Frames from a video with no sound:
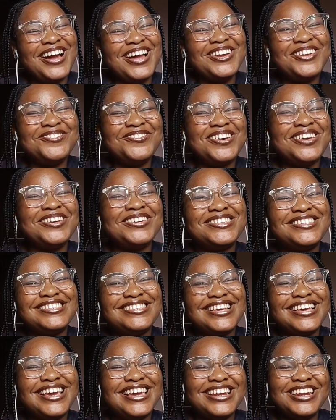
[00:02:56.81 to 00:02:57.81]
You know, I love when
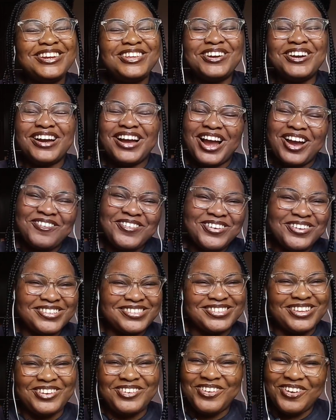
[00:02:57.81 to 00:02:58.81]
you're singing and you're
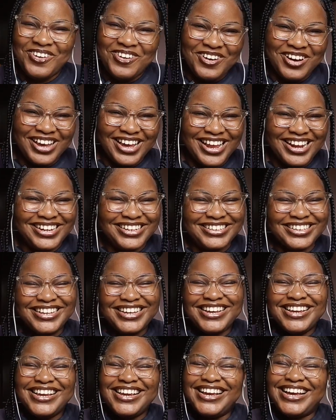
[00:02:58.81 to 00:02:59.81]
carrying us along and